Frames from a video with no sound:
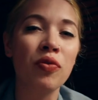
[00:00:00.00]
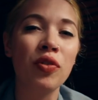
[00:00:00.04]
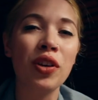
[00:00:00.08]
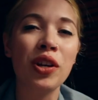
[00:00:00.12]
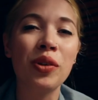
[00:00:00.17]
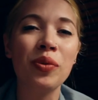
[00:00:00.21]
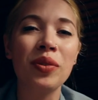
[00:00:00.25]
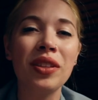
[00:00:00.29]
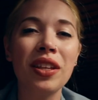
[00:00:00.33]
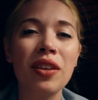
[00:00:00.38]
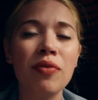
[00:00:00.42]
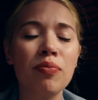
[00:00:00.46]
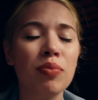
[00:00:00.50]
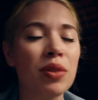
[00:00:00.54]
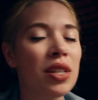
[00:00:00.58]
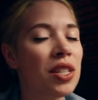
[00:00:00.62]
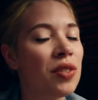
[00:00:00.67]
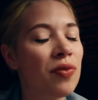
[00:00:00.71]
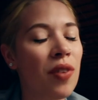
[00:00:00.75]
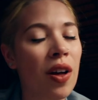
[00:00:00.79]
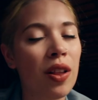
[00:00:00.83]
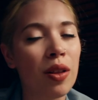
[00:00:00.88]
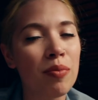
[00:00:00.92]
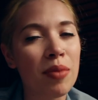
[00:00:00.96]
frequently,
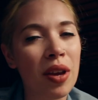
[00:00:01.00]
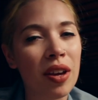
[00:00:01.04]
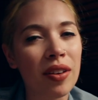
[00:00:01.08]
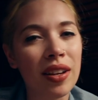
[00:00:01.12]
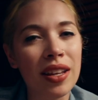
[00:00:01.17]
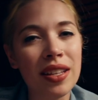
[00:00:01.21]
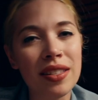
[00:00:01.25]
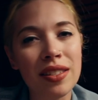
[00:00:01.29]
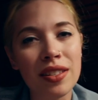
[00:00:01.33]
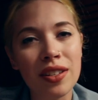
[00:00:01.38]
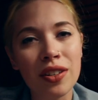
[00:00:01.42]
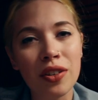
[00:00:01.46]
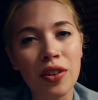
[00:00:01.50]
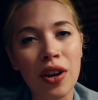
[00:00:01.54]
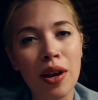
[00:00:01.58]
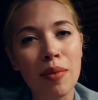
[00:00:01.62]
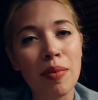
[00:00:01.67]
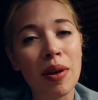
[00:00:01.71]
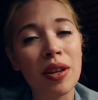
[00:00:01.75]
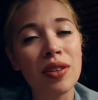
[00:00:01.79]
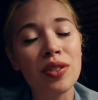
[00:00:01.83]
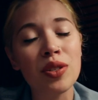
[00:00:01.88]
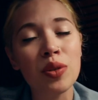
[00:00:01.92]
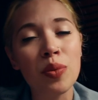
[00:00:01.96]
please follow me on
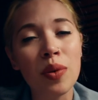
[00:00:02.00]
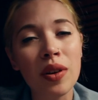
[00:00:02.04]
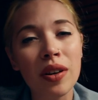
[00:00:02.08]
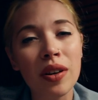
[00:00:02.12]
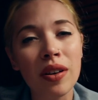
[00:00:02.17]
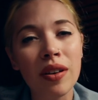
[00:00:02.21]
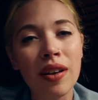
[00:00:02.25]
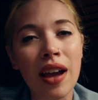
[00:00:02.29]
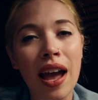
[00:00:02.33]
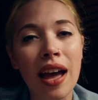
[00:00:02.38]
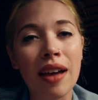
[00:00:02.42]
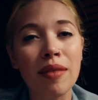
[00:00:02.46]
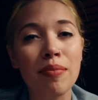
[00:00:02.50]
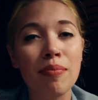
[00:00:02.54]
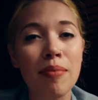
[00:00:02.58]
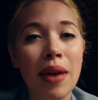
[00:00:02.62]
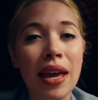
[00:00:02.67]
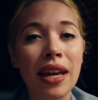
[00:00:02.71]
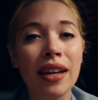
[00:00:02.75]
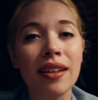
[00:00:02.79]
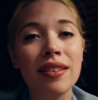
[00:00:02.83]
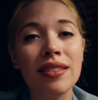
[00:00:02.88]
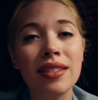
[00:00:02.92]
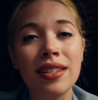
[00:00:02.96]
Instagram and Twitter at
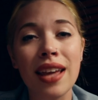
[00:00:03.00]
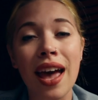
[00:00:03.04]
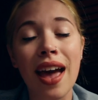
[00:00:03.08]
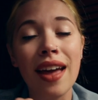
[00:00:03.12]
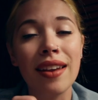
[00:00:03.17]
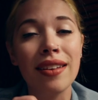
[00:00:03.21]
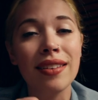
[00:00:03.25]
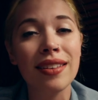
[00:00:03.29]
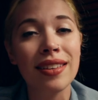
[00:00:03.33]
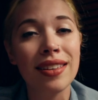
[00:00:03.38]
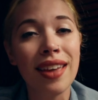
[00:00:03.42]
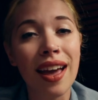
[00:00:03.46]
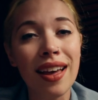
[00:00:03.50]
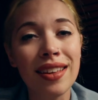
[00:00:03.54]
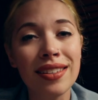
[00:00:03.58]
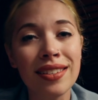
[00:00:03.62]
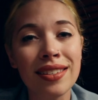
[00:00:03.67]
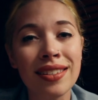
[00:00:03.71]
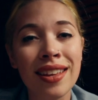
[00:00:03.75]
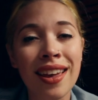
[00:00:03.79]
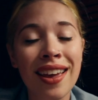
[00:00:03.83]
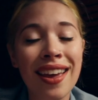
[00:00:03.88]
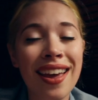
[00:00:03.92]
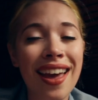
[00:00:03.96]

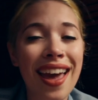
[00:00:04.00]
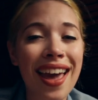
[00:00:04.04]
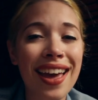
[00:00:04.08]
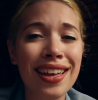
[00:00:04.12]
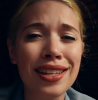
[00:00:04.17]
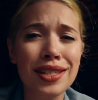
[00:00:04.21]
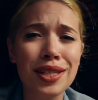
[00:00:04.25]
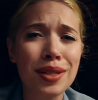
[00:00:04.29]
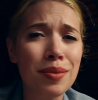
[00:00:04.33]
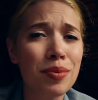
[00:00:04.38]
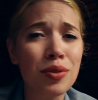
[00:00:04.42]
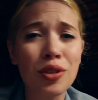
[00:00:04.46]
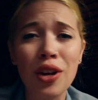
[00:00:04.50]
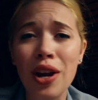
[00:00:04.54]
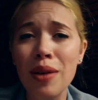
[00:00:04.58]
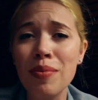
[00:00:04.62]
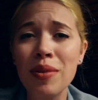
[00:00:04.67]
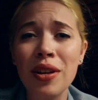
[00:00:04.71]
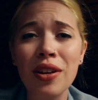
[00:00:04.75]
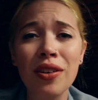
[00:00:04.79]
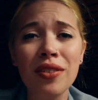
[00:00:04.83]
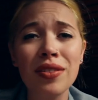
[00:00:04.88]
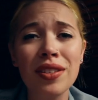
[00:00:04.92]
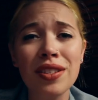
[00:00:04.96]
Megan10Yes and subscribe
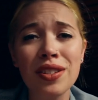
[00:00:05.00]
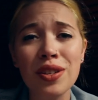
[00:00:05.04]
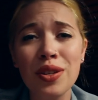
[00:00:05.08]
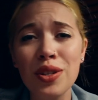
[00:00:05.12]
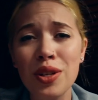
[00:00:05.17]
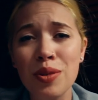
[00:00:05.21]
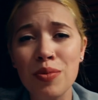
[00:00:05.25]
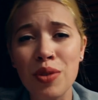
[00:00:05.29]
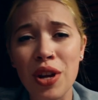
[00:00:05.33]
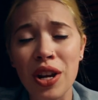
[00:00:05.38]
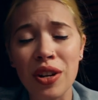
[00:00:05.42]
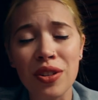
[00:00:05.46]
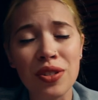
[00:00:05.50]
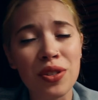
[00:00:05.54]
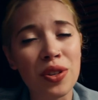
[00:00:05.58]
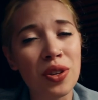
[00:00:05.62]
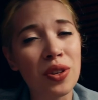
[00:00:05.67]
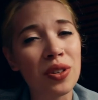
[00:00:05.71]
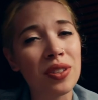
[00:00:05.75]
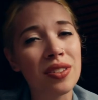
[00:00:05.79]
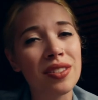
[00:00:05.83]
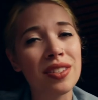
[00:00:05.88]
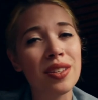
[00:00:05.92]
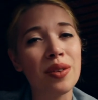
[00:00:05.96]
here on this YouTube channel so you
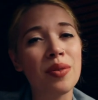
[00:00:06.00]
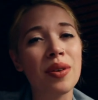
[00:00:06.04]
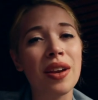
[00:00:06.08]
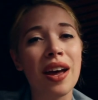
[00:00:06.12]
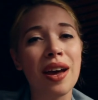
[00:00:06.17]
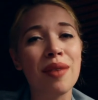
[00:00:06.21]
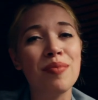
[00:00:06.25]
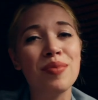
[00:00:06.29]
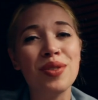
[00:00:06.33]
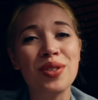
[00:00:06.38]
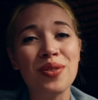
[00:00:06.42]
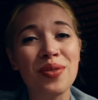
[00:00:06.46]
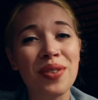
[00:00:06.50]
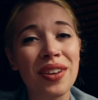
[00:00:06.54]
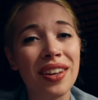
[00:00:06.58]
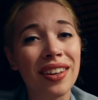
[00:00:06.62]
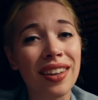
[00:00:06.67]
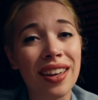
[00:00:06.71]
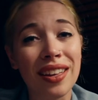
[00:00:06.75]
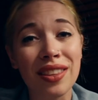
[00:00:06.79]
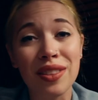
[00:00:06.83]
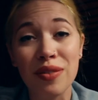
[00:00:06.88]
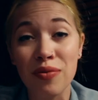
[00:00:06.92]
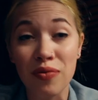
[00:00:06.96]
can see what I'm doing
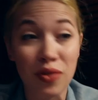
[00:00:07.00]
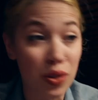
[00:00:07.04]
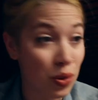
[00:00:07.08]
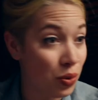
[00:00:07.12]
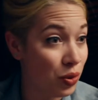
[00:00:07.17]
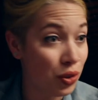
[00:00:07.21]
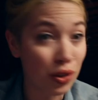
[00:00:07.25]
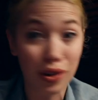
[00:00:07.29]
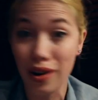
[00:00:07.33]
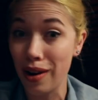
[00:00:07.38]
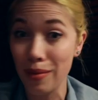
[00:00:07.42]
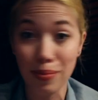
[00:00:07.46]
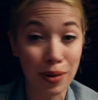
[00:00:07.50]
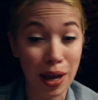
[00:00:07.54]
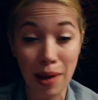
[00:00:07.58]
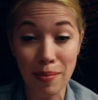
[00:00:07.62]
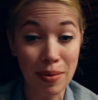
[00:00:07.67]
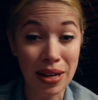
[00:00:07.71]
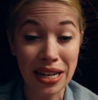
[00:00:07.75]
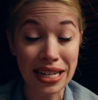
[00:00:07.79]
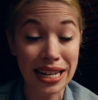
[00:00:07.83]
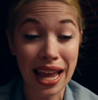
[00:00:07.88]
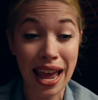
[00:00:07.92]
in the future upcoming